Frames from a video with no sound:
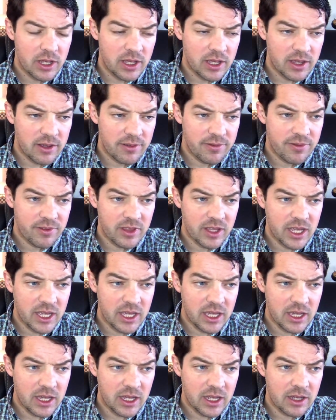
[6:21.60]
if the
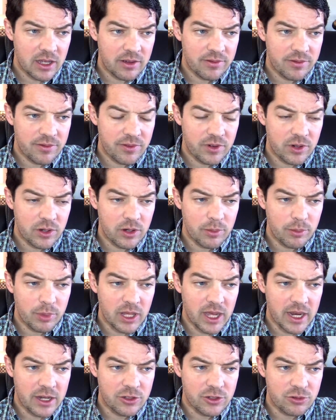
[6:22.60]
king for
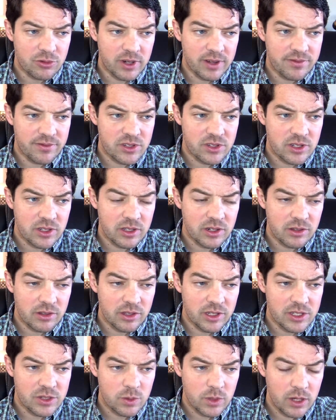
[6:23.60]
black drifts a little
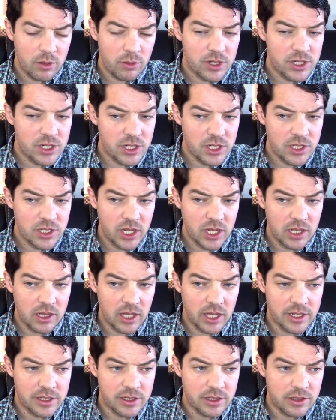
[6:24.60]
this way, which he's
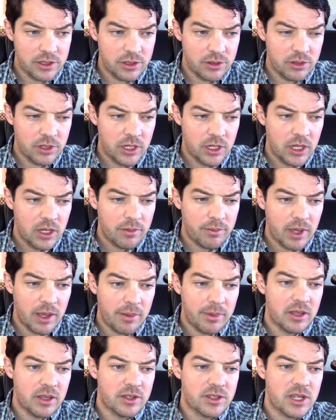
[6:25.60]
inclined to do,
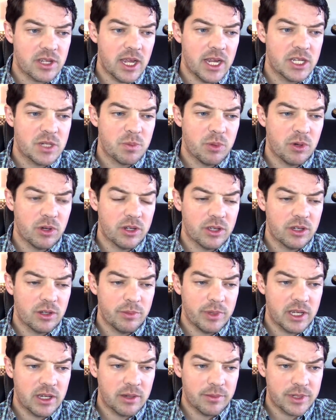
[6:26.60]
maybe this h pawn could
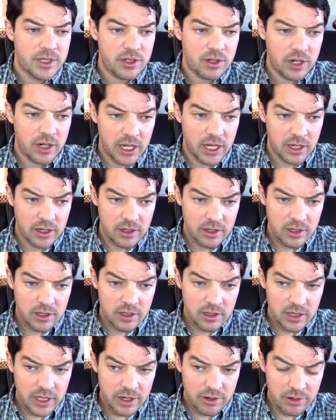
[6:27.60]
become a target
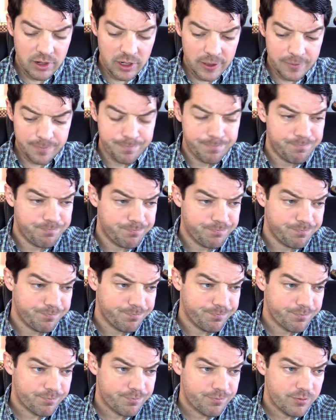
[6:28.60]
later on.
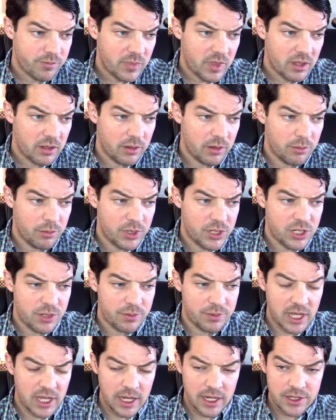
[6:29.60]

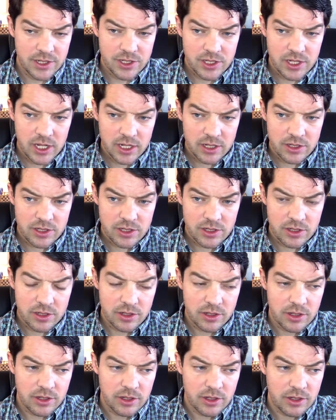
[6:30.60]
Bishop to a6,
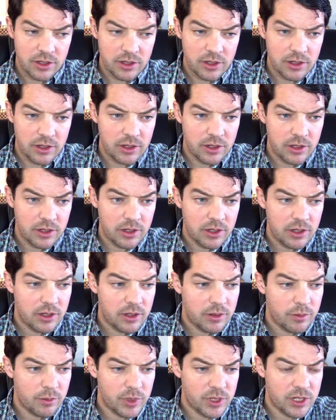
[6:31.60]

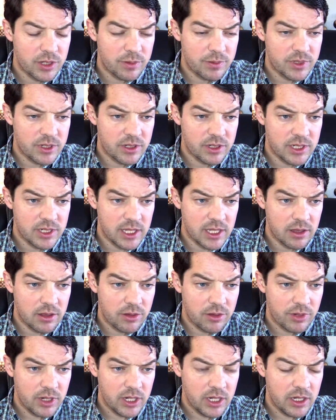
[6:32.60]
bishop to
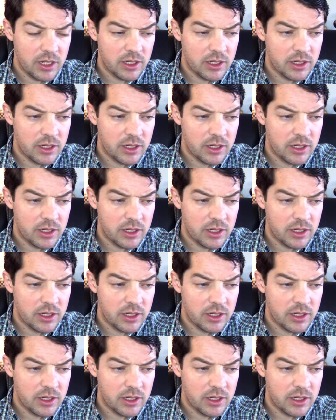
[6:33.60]
d3,